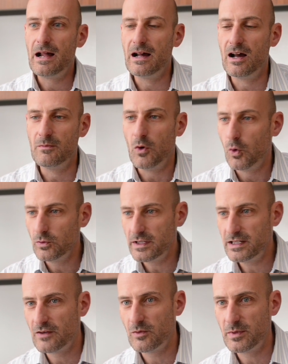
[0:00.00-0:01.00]

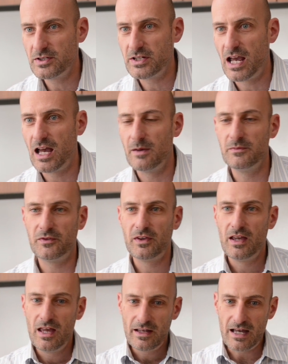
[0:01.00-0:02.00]
holding government
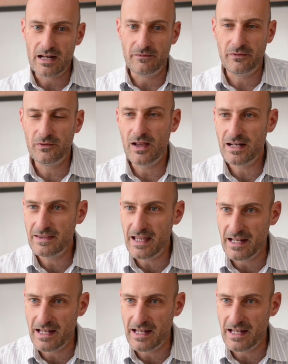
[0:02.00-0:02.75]
jobs, kind of flooded